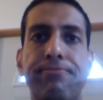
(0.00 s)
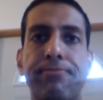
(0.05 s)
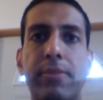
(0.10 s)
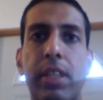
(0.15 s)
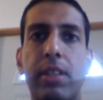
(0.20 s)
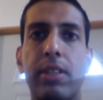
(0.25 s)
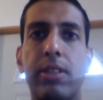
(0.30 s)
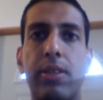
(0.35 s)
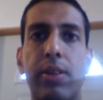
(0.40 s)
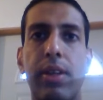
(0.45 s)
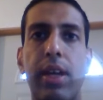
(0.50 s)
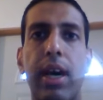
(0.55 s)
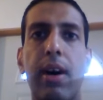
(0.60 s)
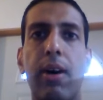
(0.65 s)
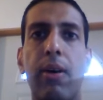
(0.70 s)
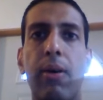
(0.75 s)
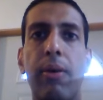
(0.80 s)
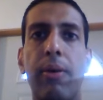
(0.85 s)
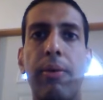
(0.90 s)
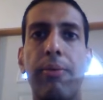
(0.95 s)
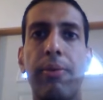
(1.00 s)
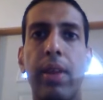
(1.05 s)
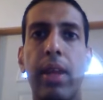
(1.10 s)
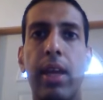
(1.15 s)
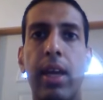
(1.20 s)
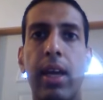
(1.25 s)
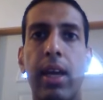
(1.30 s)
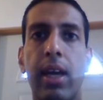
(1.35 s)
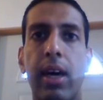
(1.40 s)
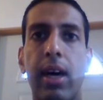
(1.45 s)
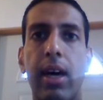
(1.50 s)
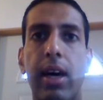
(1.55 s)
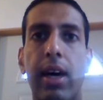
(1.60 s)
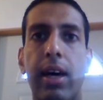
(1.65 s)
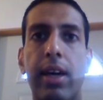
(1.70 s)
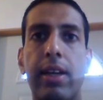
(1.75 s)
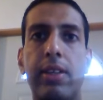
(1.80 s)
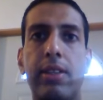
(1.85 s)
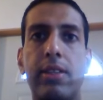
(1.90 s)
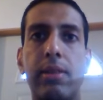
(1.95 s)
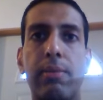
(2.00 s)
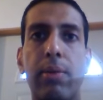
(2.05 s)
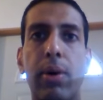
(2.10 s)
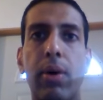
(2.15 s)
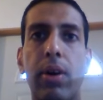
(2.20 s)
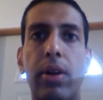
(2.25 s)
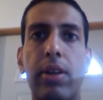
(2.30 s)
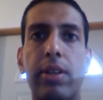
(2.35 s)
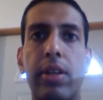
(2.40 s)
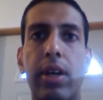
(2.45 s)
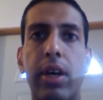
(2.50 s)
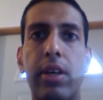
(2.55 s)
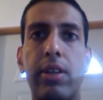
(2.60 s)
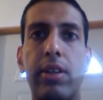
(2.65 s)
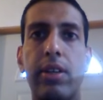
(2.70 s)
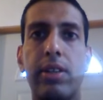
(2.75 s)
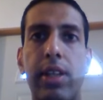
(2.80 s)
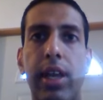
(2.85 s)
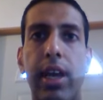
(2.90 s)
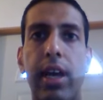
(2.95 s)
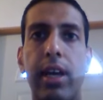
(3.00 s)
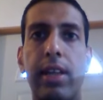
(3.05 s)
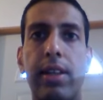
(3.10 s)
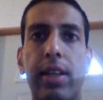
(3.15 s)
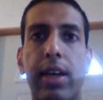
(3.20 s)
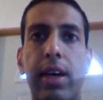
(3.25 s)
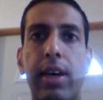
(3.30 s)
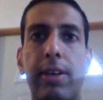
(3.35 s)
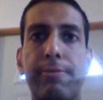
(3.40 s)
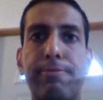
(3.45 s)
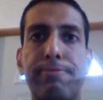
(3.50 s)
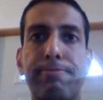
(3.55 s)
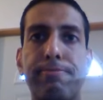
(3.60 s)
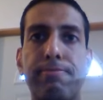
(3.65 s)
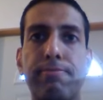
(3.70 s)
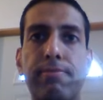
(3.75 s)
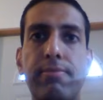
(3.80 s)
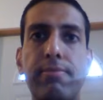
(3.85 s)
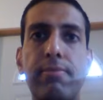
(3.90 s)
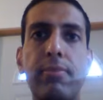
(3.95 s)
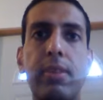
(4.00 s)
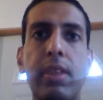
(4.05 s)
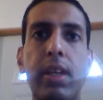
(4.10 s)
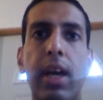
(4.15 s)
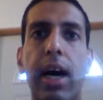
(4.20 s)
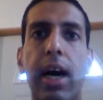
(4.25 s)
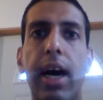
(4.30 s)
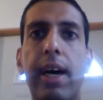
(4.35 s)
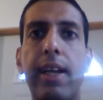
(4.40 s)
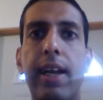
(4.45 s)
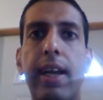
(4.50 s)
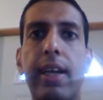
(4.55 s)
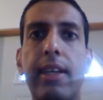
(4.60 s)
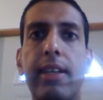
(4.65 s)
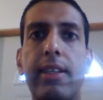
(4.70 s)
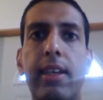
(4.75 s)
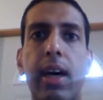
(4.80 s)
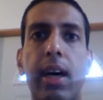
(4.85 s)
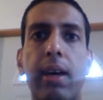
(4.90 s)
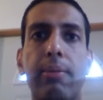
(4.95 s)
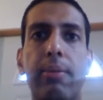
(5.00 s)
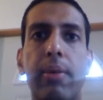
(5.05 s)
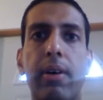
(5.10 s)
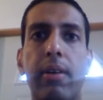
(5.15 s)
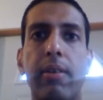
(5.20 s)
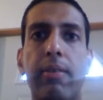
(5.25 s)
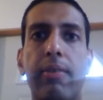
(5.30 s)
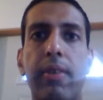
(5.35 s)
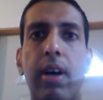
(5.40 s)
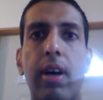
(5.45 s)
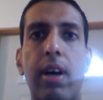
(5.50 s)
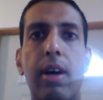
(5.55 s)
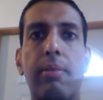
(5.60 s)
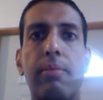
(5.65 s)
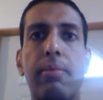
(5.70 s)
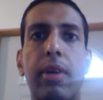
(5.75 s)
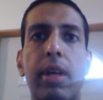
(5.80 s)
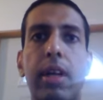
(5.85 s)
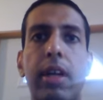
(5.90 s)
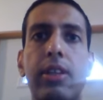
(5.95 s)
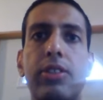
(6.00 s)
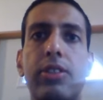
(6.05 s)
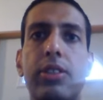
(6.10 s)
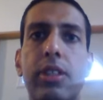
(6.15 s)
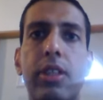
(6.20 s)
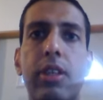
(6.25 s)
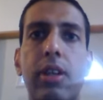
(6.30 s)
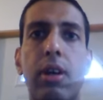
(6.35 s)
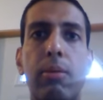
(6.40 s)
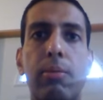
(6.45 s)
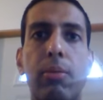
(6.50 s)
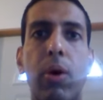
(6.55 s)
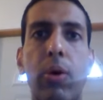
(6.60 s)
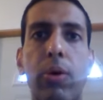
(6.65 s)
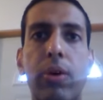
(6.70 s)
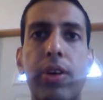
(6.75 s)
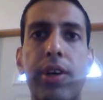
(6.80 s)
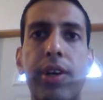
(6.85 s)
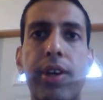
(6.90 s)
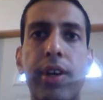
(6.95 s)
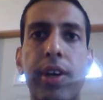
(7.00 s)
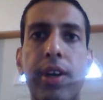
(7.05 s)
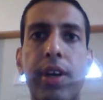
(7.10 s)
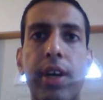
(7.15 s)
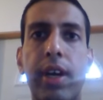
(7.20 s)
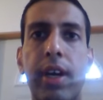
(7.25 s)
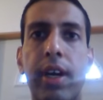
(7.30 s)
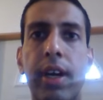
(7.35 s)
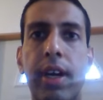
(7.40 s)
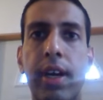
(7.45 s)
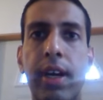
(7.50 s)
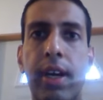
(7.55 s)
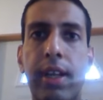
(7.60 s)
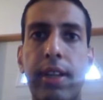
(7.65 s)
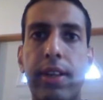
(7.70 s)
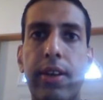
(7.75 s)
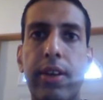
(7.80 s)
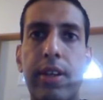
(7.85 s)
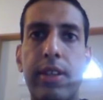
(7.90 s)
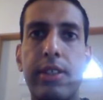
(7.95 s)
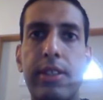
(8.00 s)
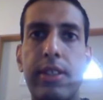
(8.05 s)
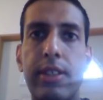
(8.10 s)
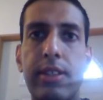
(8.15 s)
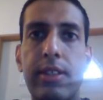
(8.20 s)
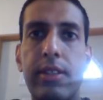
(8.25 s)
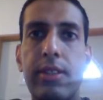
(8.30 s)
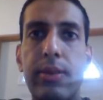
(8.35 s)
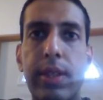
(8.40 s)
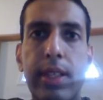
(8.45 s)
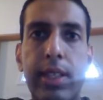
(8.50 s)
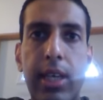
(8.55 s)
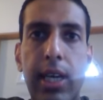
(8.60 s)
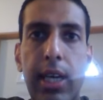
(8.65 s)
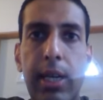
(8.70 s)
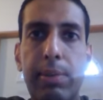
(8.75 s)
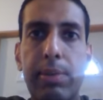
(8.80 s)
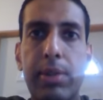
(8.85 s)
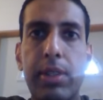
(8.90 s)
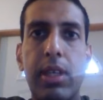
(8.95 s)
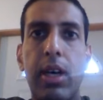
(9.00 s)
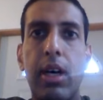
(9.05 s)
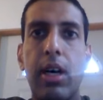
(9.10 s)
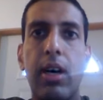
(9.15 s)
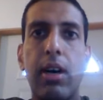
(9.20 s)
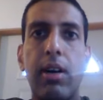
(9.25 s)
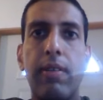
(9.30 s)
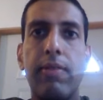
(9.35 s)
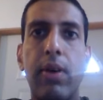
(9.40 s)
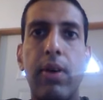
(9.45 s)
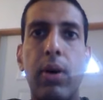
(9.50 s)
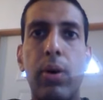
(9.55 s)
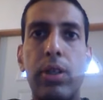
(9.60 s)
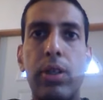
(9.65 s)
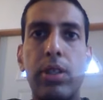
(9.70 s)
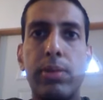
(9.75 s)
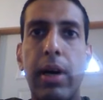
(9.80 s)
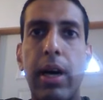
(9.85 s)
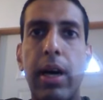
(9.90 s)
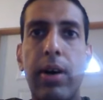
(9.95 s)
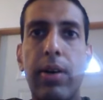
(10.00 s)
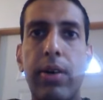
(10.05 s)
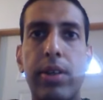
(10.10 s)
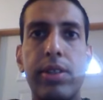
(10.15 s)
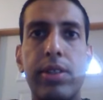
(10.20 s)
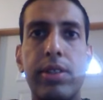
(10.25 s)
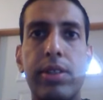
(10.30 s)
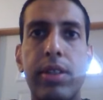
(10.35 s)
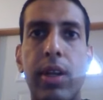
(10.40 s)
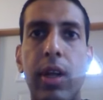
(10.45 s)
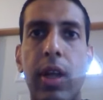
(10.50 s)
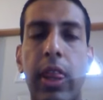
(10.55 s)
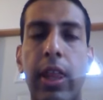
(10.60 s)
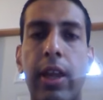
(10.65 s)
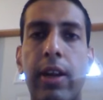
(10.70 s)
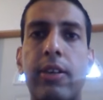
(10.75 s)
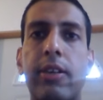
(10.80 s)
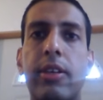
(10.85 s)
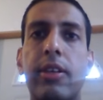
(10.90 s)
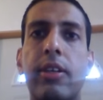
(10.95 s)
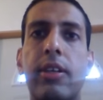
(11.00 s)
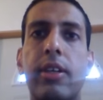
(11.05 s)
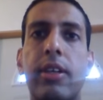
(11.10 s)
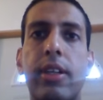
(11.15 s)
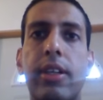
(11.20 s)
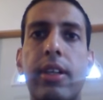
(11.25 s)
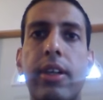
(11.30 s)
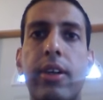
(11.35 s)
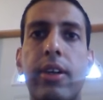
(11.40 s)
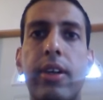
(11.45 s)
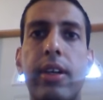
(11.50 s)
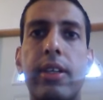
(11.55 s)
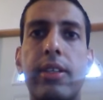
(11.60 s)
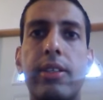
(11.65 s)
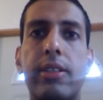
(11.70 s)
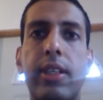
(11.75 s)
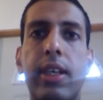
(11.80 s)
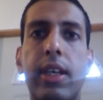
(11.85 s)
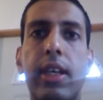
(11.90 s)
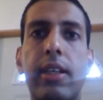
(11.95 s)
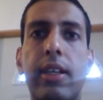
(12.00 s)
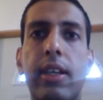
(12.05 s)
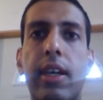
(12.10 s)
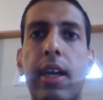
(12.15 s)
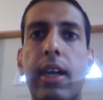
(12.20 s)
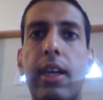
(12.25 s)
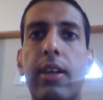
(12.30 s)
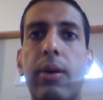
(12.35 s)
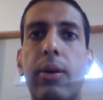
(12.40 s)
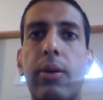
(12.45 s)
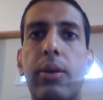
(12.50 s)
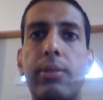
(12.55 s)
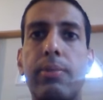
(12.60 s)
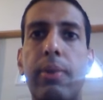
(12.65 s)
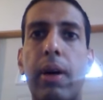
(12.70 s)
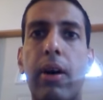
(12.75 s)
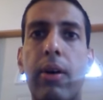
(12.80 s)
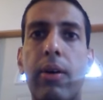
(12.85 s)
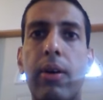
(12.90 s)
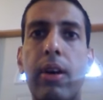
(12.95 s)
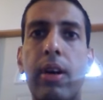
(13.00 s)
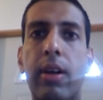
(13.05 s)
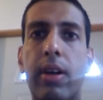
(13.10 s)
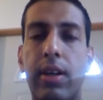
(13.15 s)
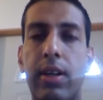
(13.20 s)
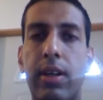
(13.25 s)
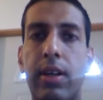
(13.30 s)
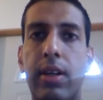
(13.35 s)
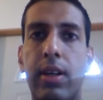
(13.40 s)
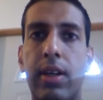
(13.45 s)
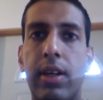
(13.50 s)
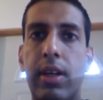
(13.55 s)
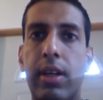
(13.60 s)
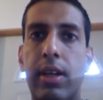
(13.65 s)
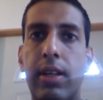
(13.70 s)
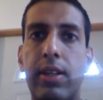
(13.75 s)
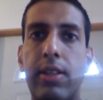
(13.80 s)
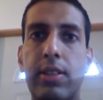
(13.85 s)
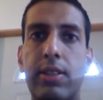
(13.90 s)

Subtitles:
So now it is important to understand that on any type of engine or motor, there exist 3 types of horsepowers. there is the indicated horsepower. This